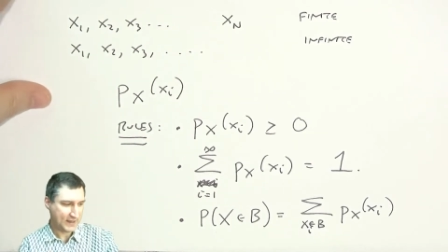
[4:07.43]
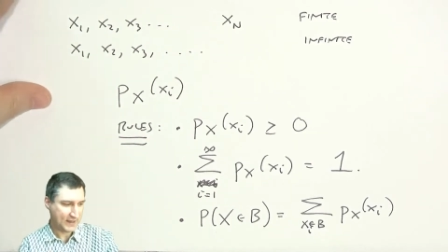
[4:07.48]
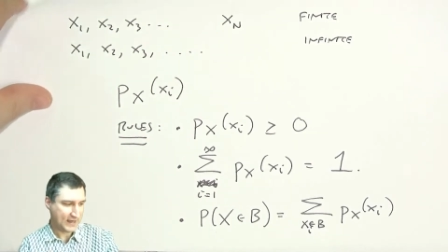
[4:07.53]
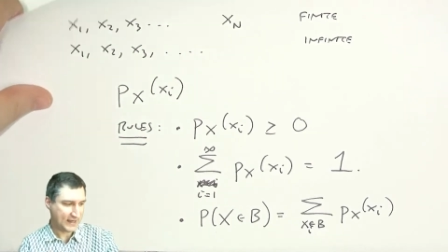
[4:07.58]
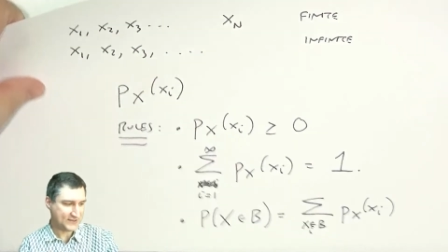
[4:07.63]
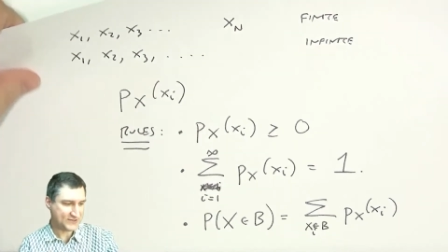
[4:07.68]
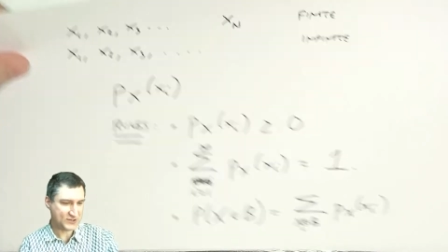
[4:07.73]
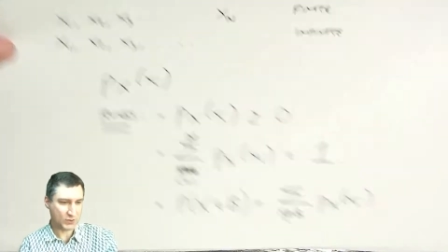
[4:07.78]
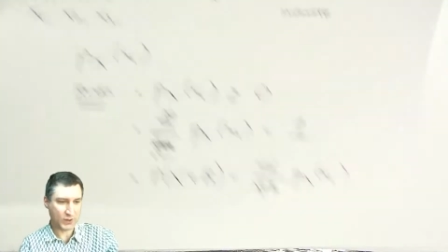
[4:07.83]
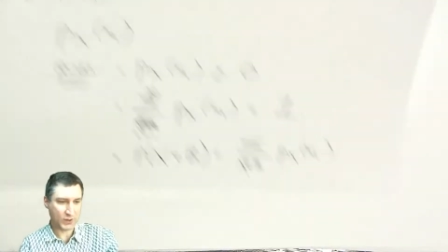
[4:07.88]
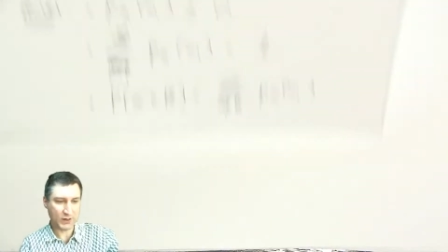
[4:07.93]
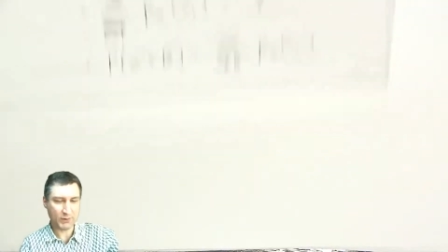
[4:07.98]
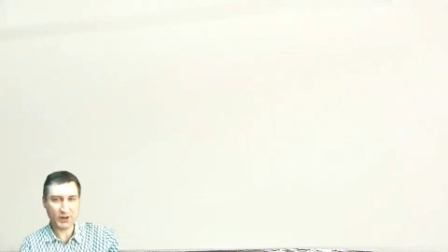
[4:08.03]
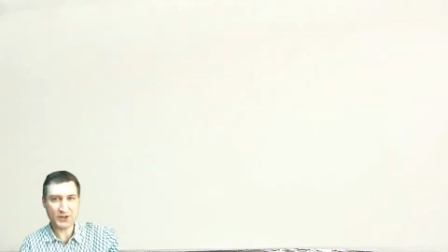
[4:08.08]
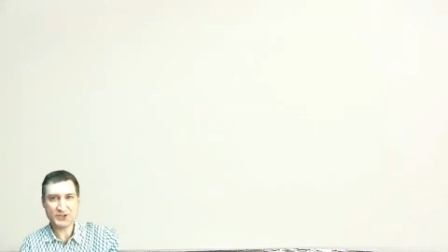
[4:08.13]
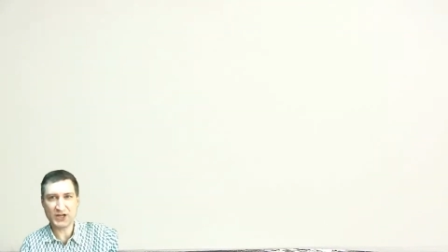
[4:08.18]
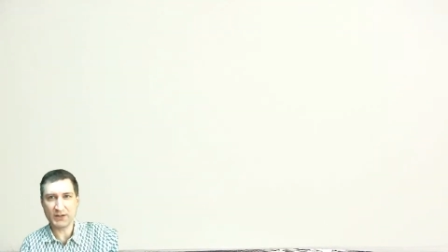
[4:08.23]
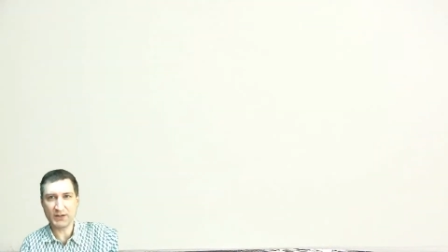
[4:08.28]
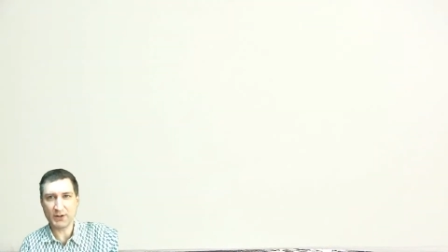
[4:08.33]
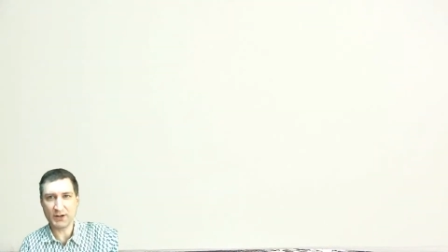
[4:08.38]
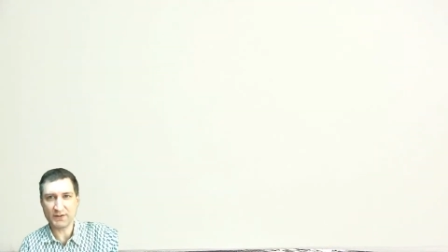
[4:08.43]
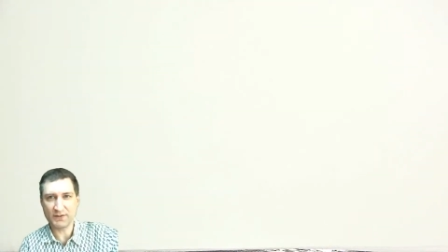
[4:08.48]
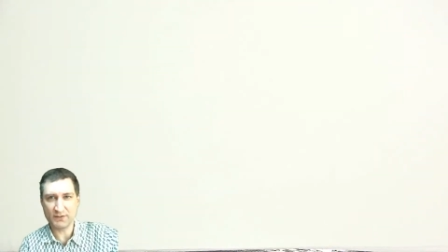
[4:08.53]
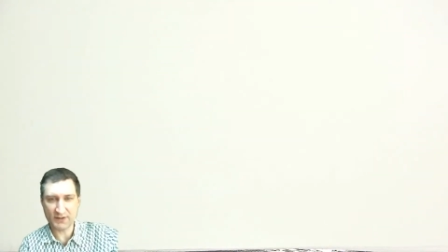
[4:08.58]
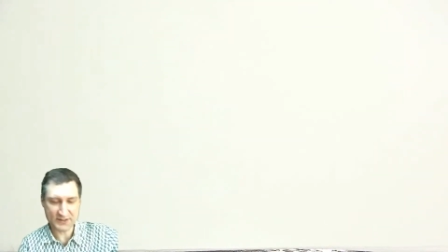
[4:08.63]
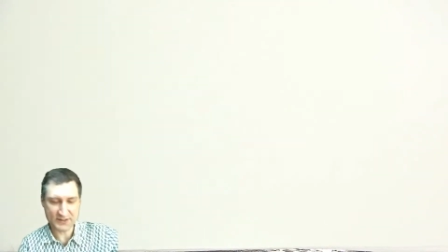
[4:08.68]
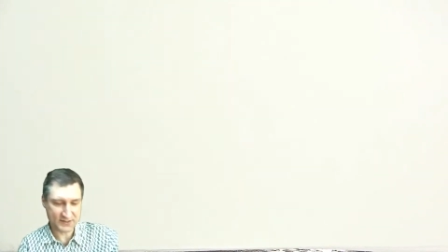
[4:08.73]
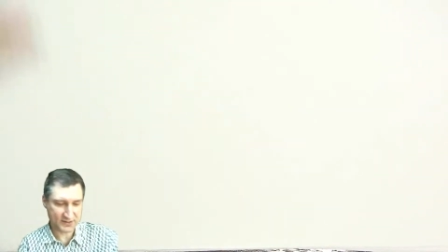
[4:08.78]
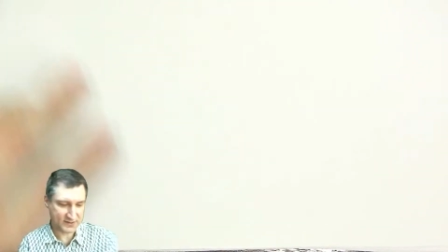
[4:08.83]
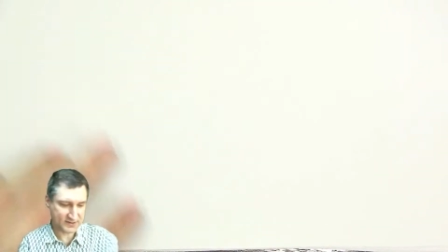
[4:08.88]
And so what I want to talk about for the
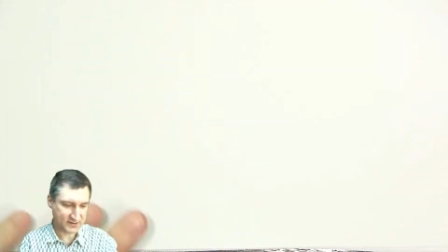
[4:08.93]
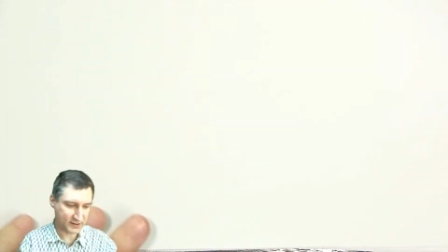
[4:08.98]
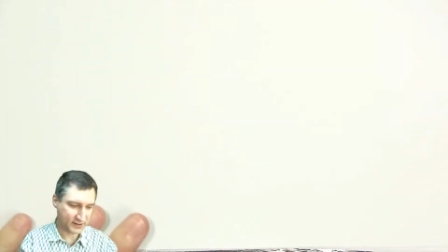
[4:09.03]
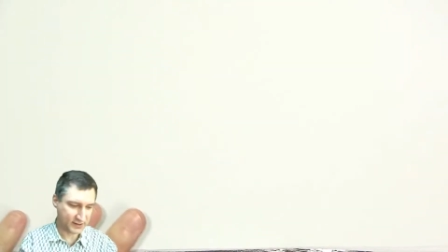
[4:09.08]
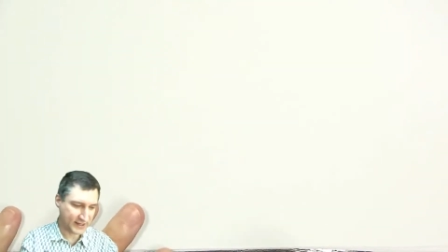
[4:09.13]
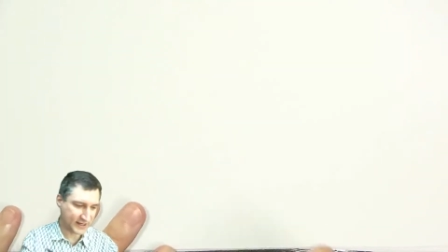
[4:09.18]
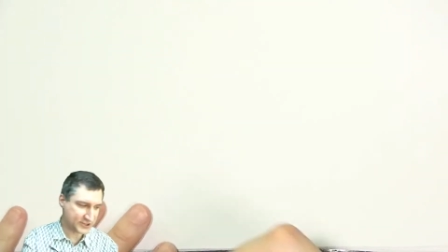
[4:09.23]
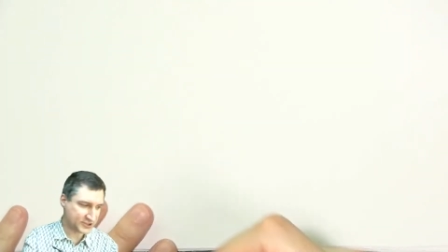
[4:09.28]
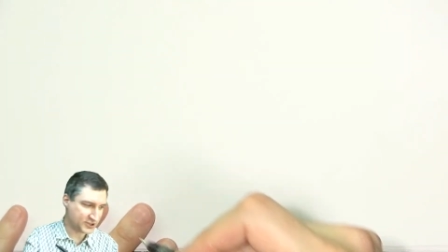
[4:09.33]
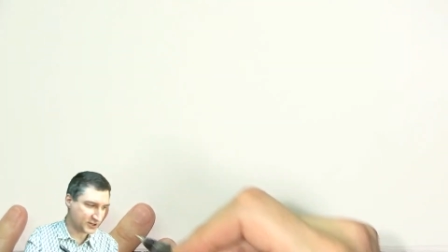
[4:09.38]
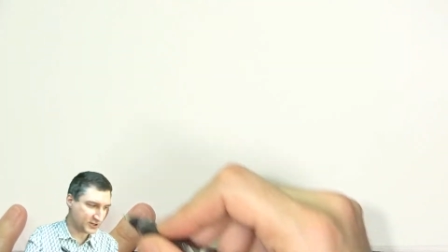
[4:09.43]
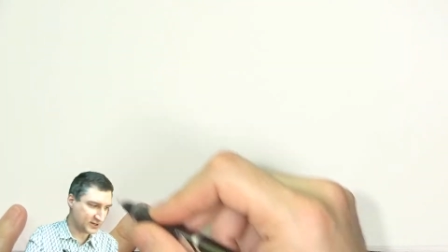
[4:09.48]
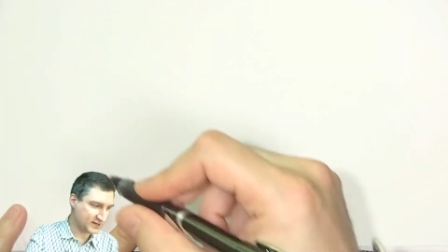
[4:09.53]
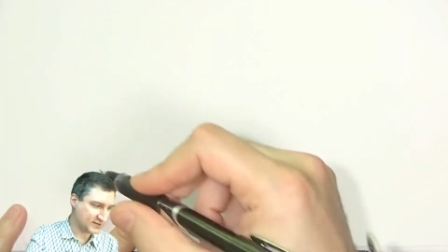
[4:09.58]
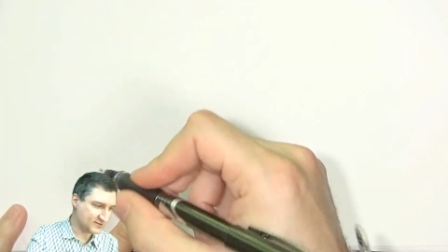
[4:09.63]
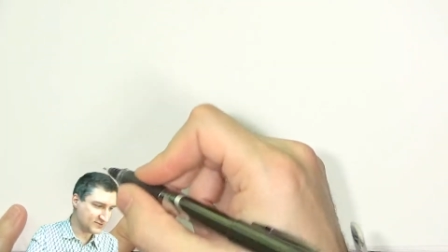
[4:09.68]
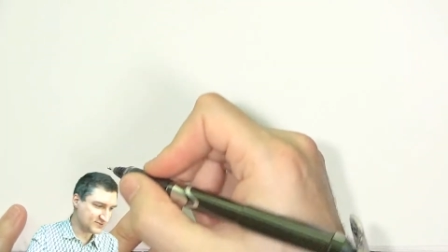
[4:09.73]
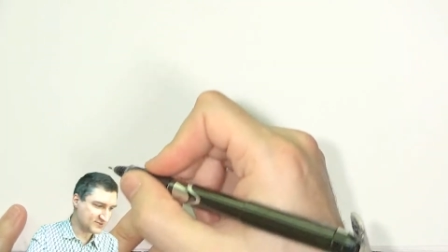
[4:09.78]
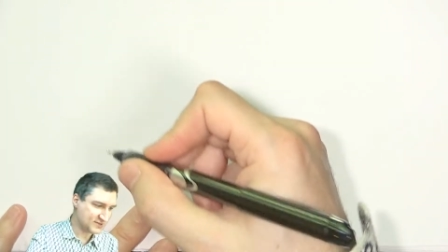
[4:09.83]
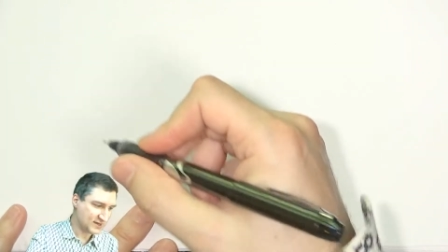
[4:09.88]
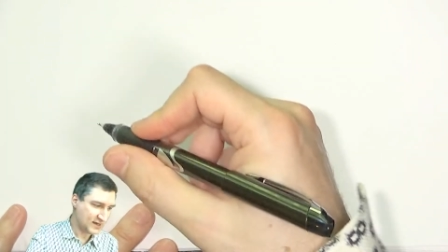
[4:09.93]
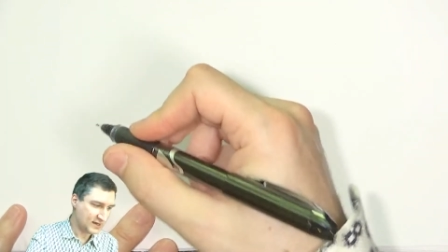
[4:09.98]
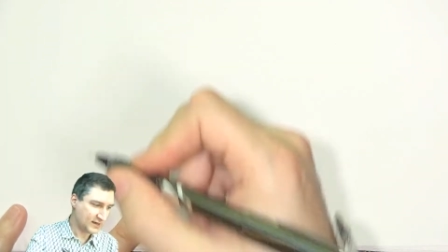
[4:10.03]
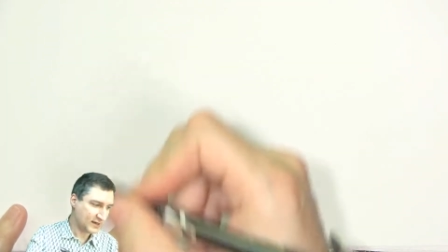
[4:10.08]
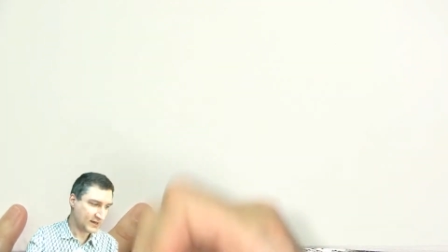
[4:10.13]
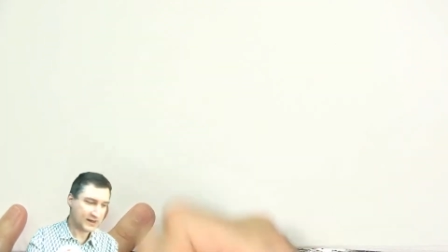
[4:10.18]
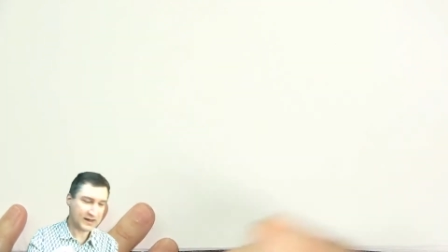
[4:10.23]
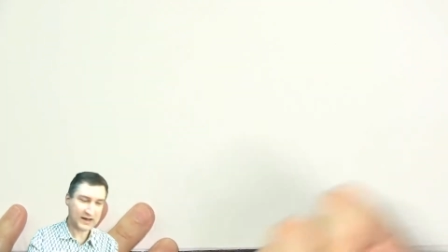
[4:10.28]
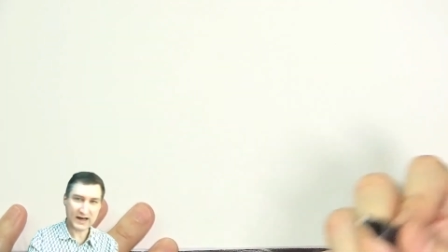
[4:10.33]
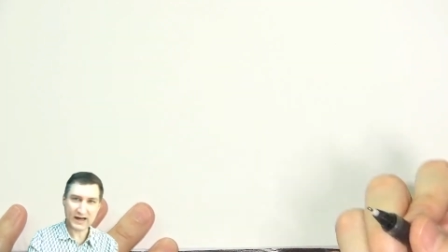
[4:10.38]
rest of this little lecture is
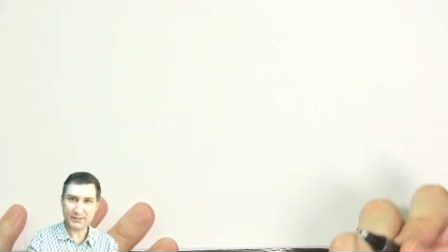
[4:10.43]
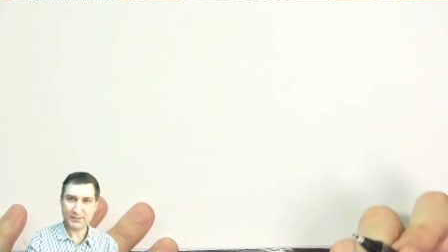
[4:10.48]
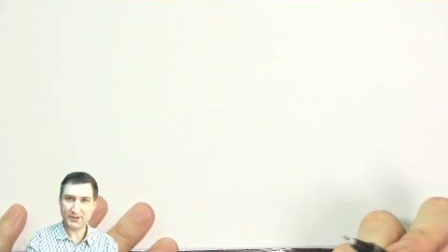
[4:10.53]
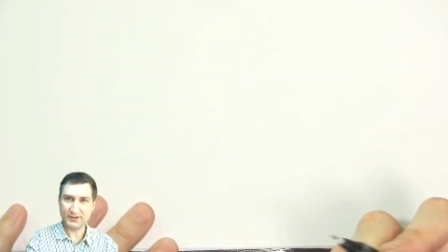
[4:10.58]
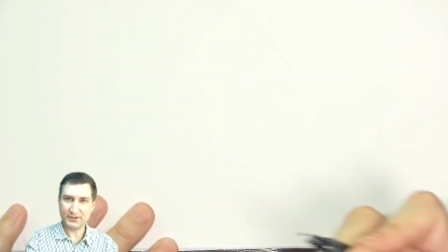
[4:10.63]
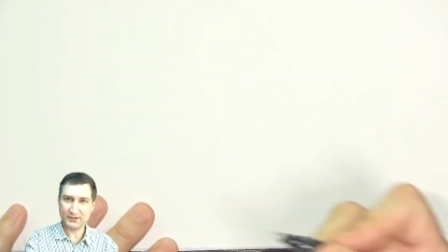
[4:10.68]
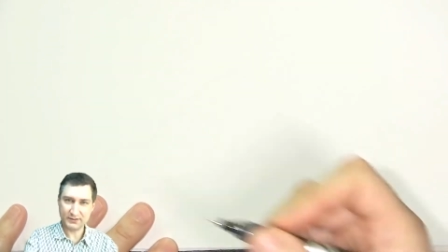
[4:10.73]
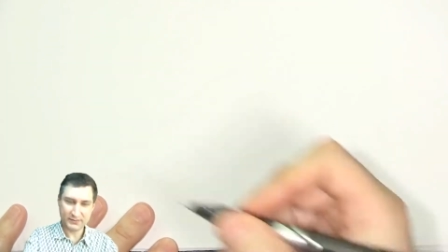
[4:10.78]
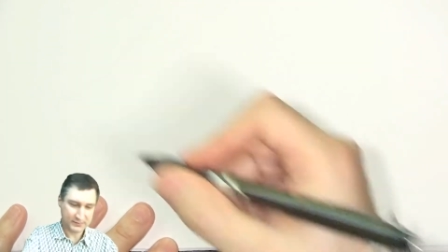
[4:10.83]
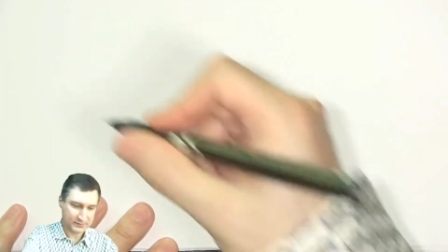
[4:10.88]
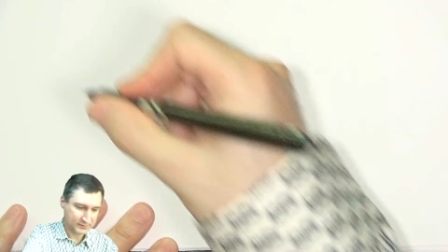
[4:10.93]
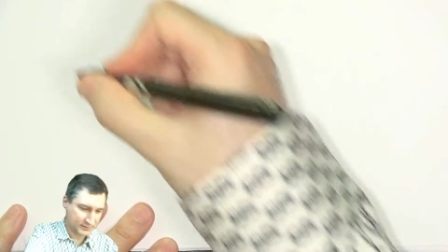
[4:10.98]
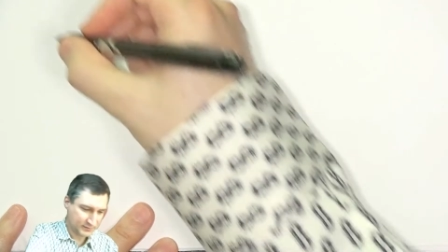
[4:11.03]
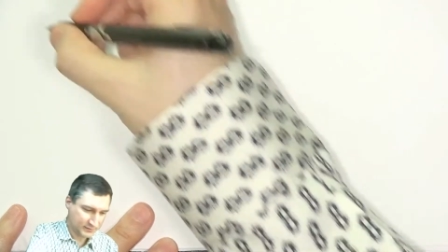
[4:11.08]
common